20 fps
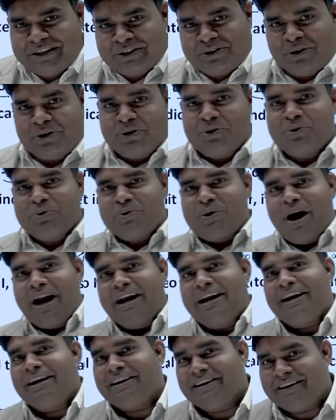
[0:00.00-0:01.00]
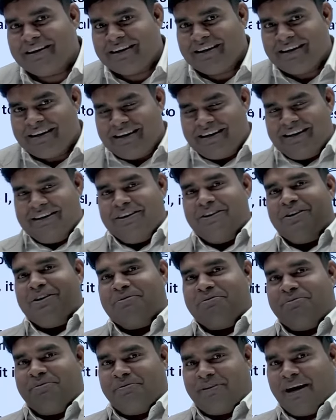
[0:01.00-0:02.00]
So you and your
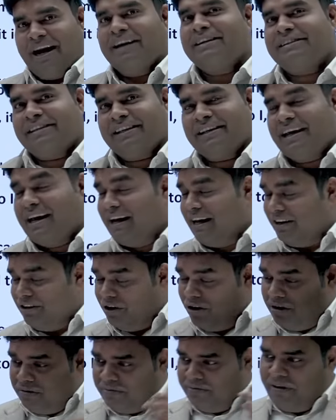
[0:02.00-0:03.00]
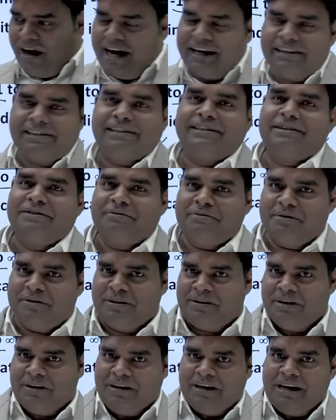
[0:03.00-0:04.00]
friends,
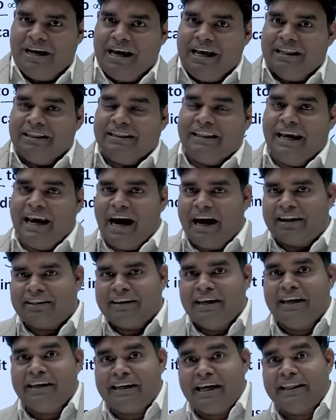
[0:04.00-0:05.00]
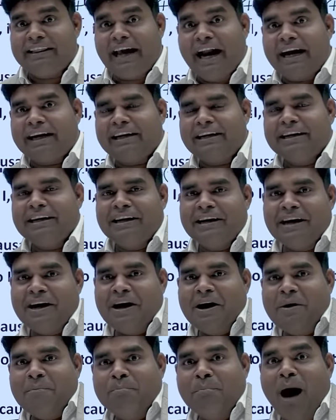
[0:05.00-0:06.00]
they are thinking that
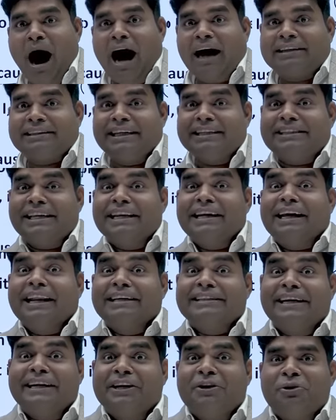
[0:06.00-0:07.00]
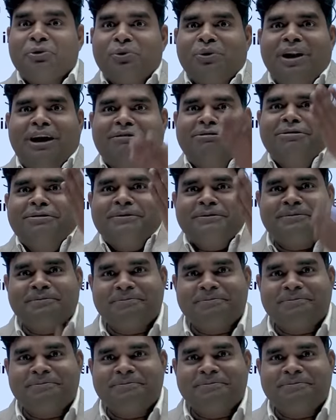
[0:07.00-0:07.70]
marks is increasing due to love.